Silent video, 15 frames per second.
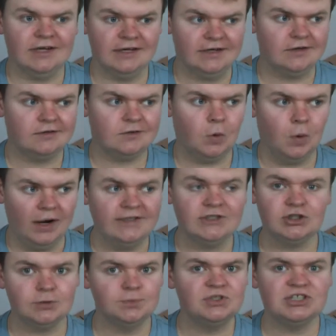like quite
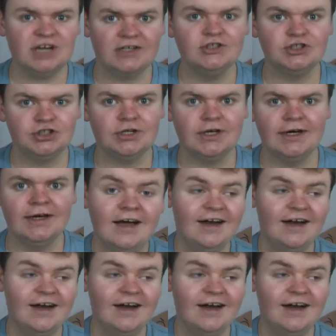substantially.